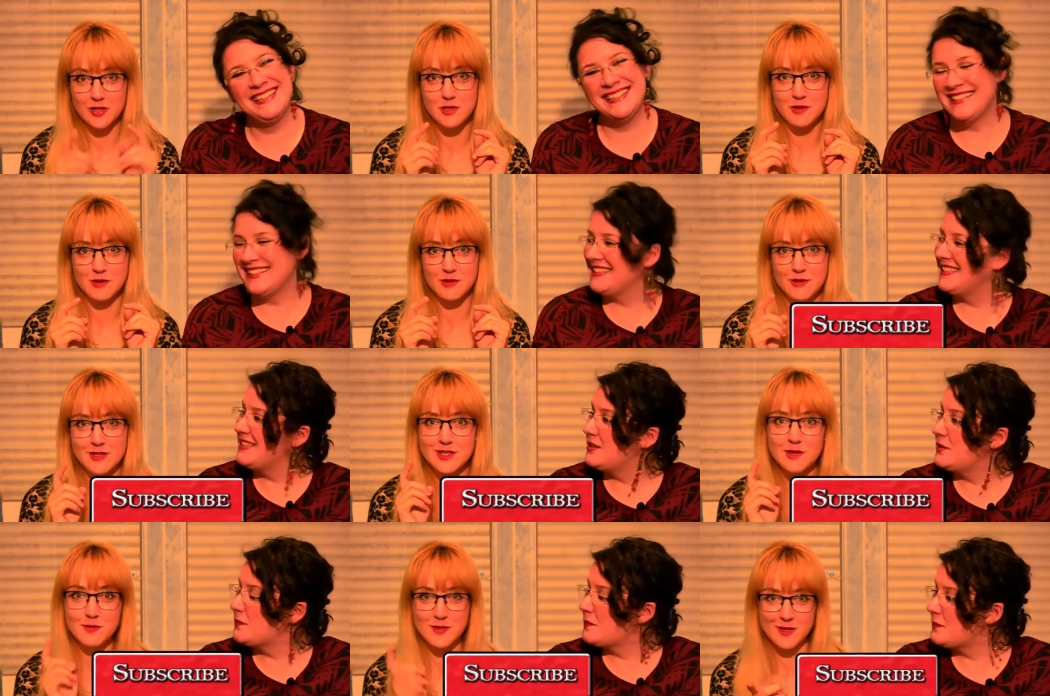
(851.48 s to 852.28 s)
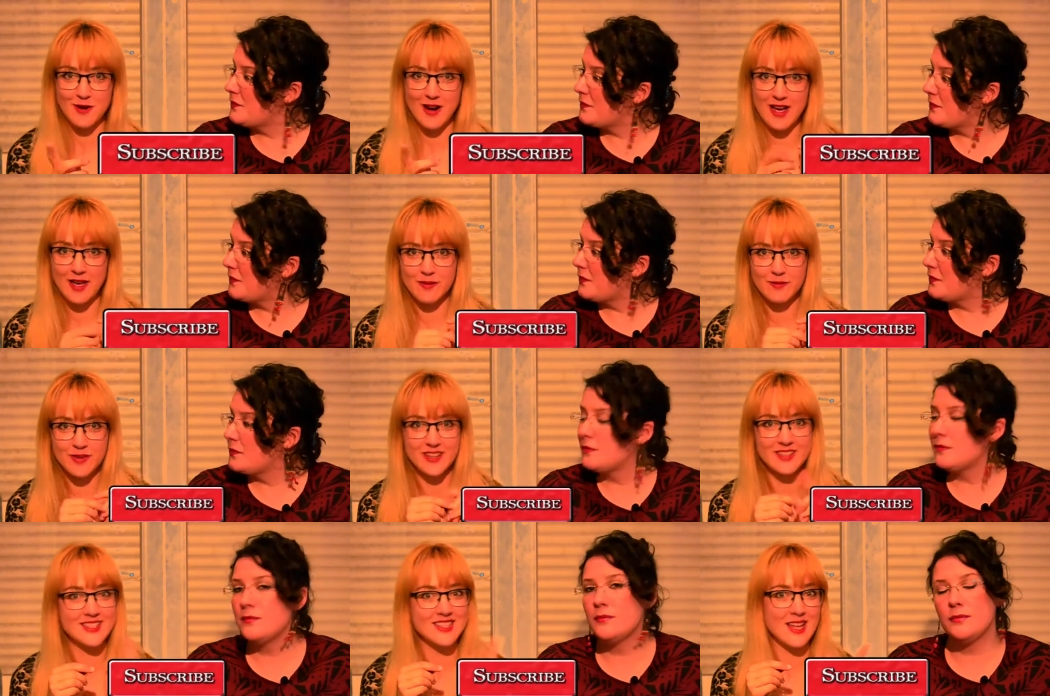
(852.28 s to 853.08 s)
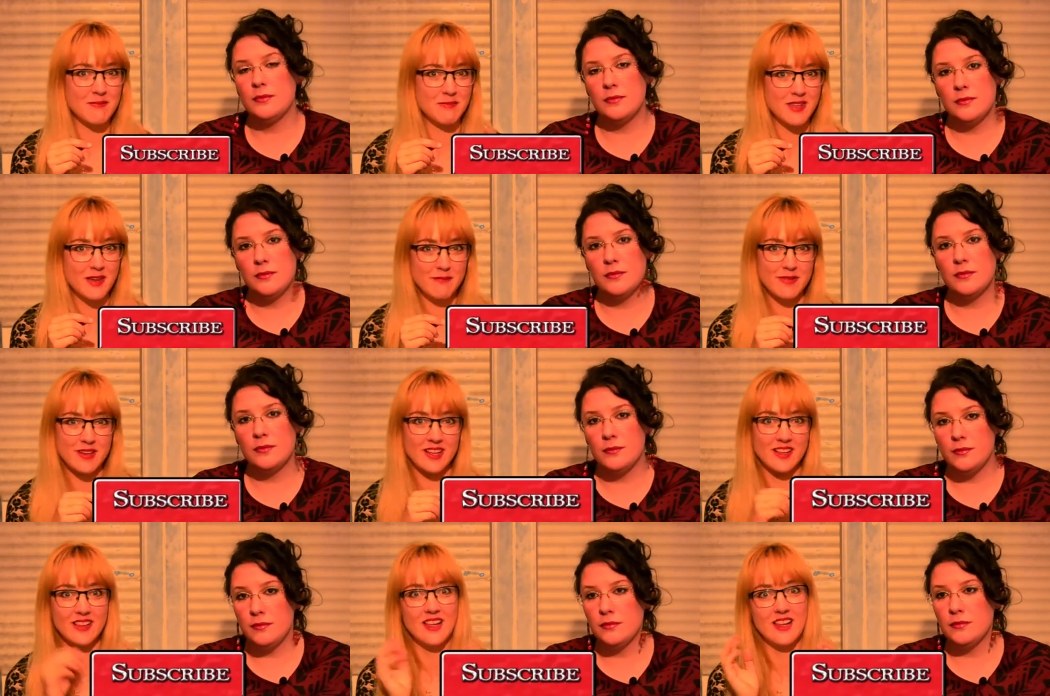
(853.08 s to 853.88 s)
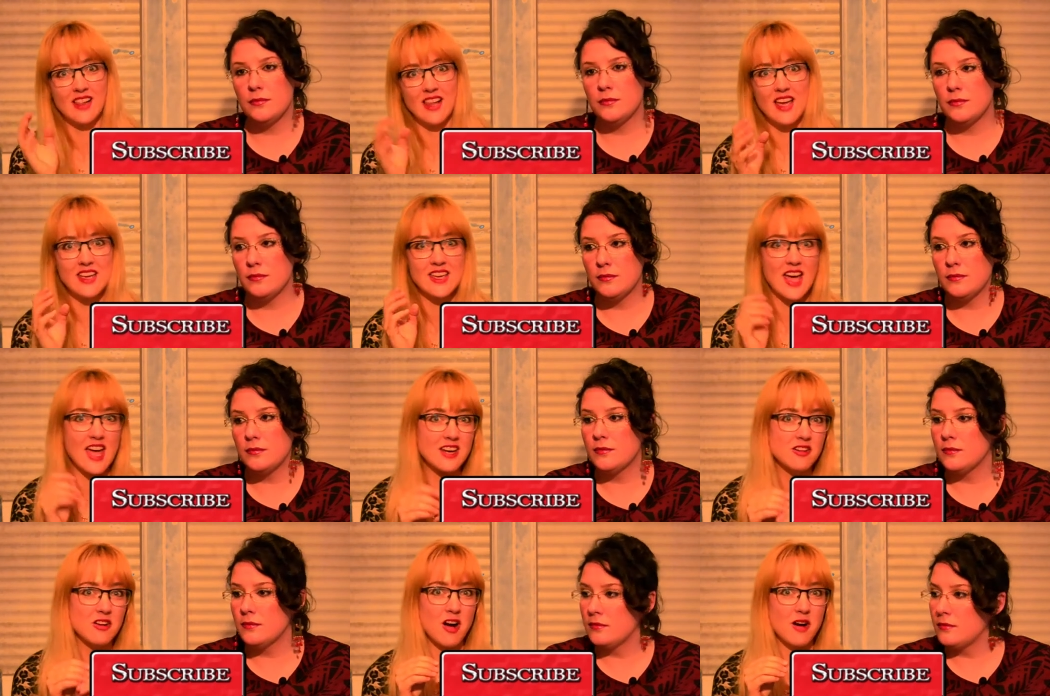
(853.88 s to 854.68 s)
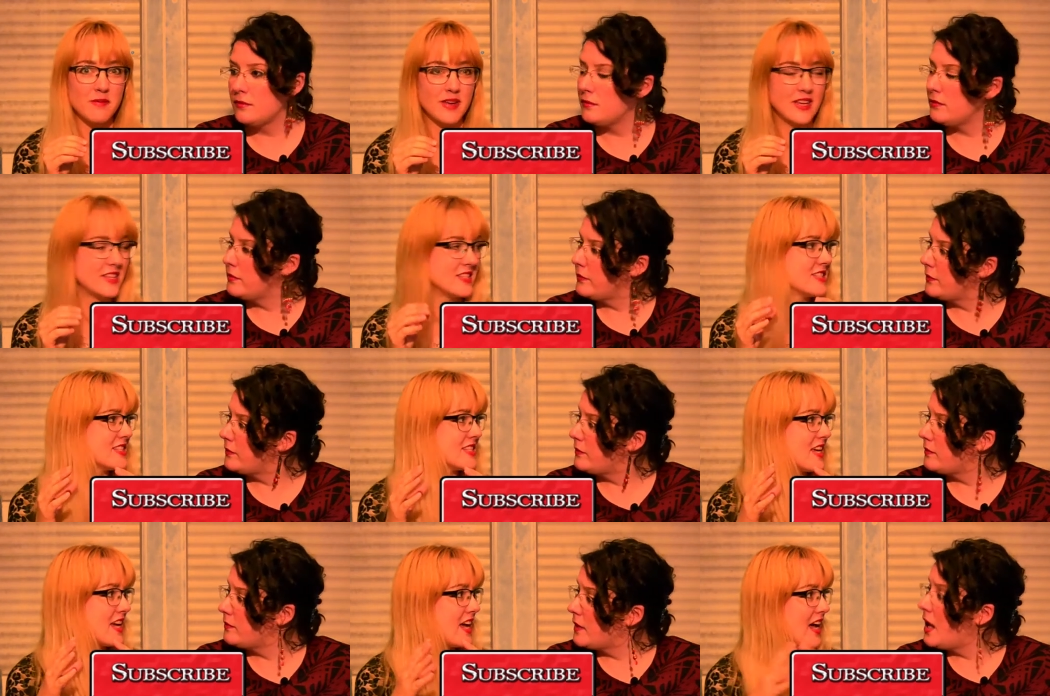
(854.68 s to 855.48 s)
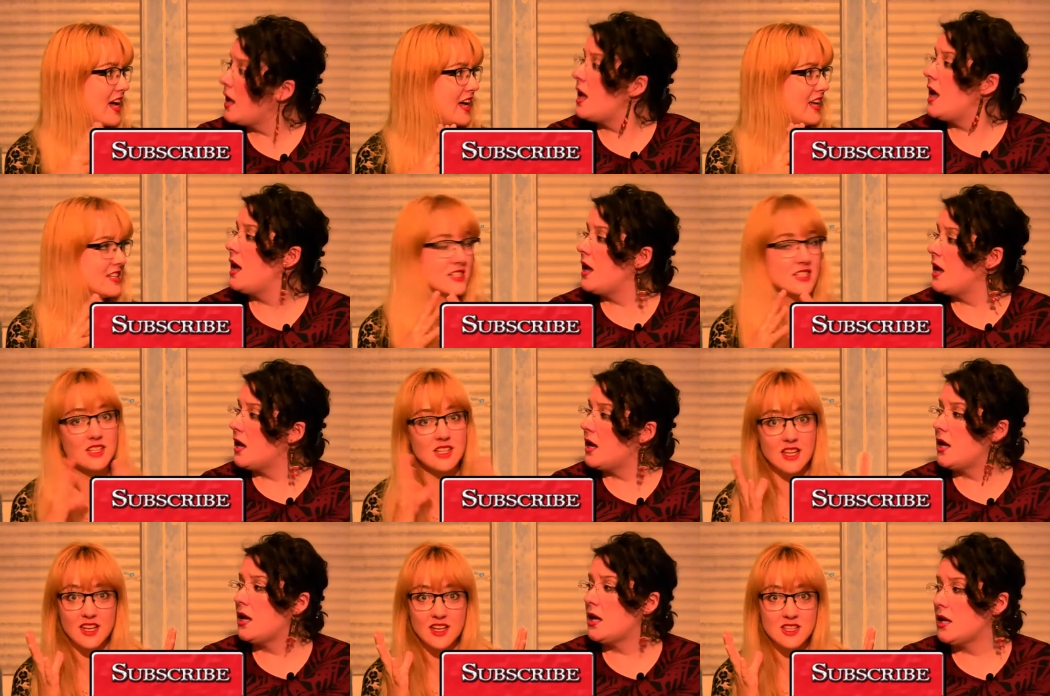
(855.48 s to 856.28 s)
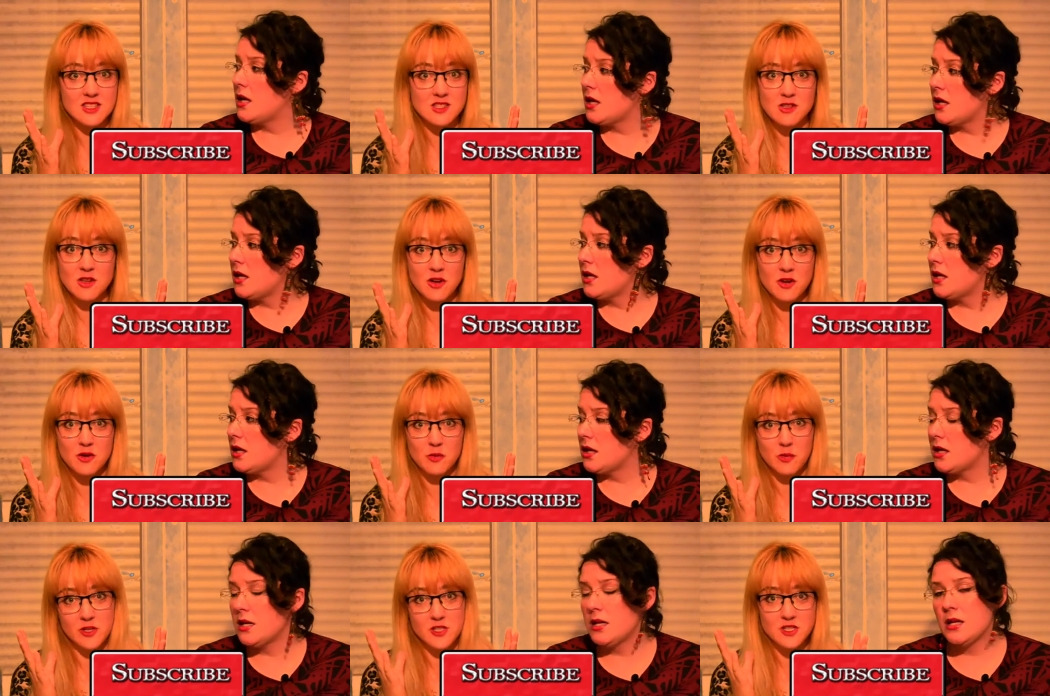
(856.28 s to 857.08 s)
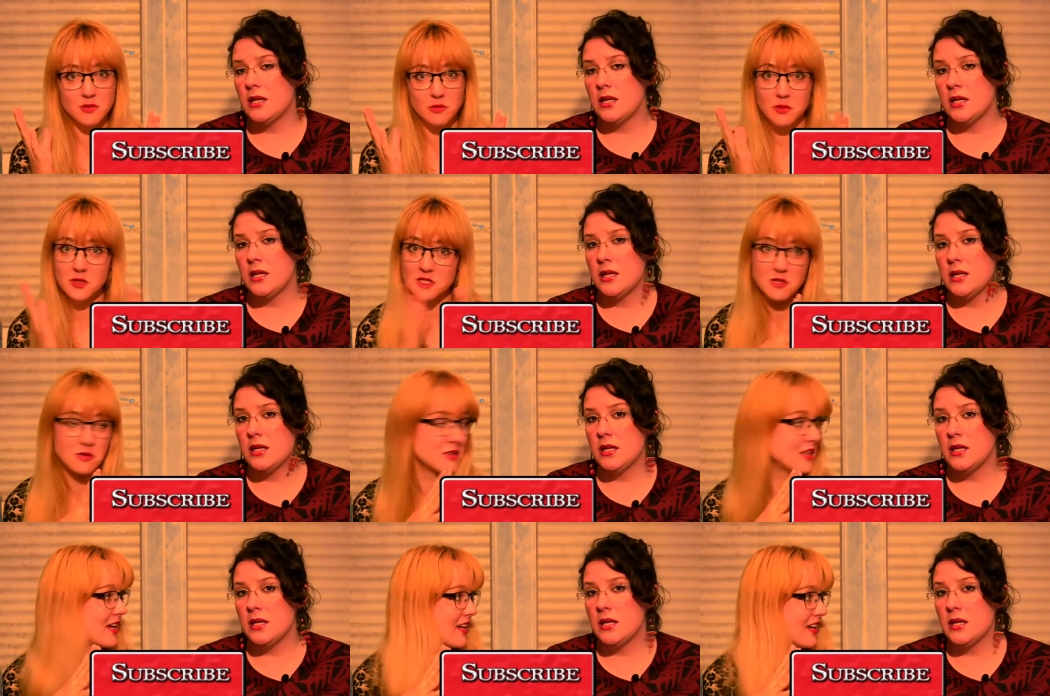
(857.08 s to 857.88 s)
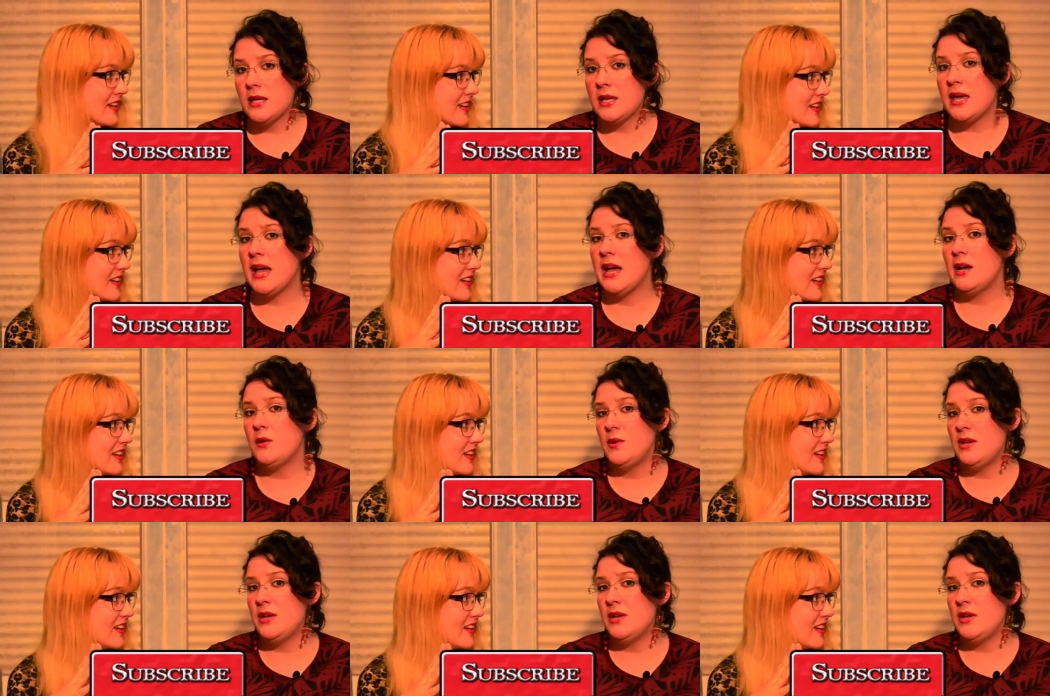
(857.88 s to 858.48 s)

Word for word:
Speaker 1: to subscribe, slap that bell, like and comment, and let us know what, what you think. Can